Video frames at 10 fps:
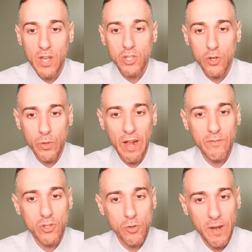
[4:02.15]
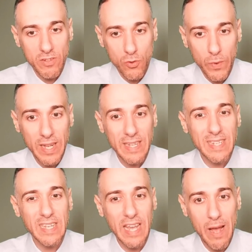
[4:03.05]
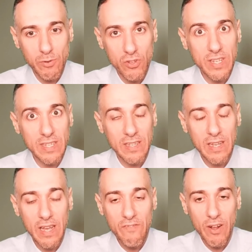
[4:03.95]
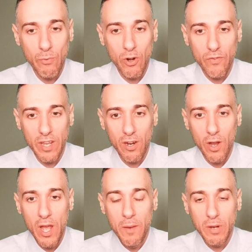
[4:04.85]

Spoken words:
So you'd have to zoom out to the weekly to capture this event right over here.